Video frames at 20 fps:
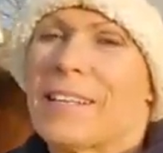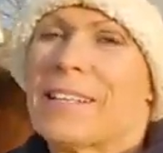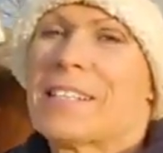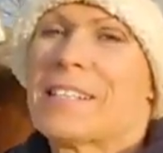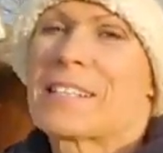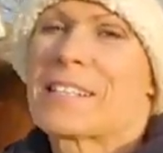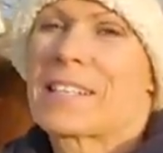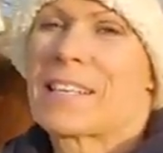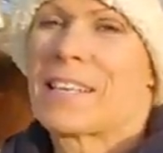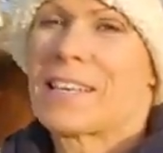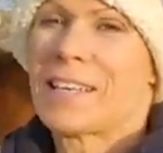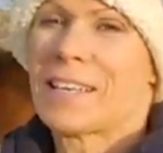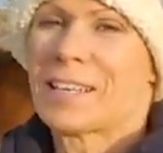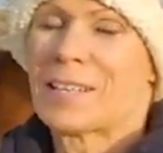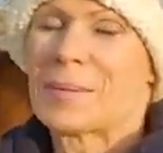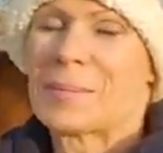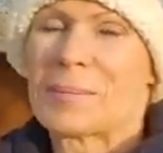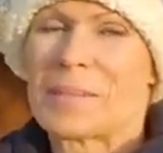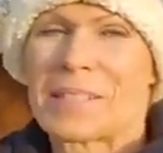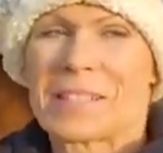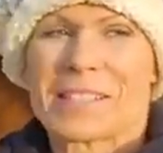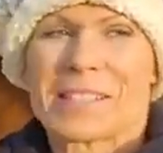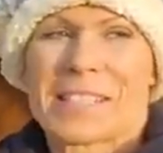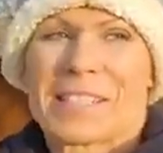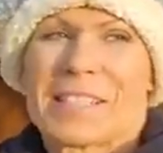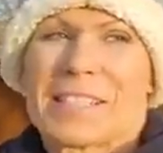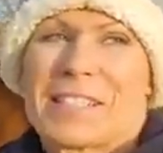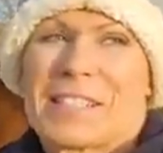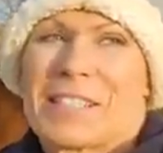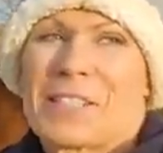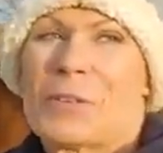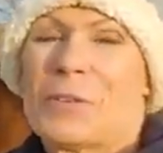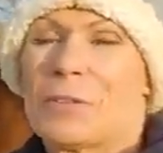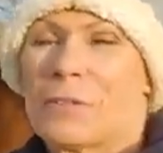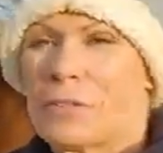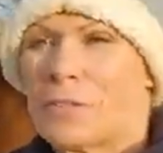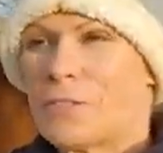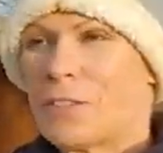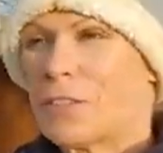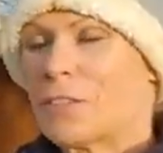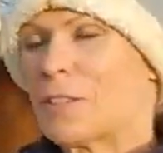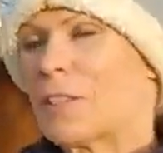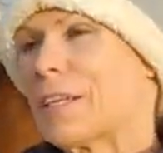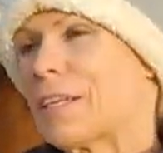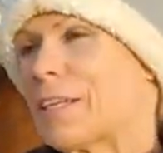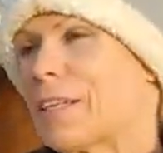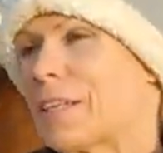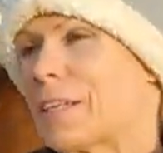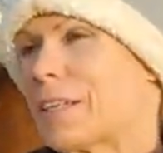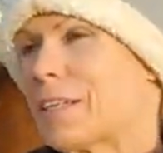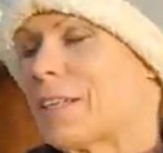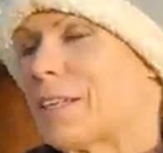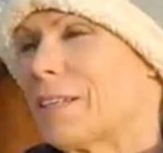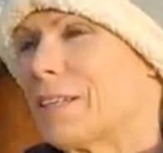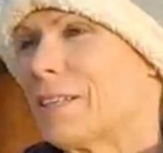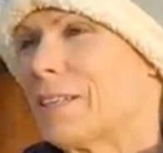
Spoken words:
just can't because I just don't feel like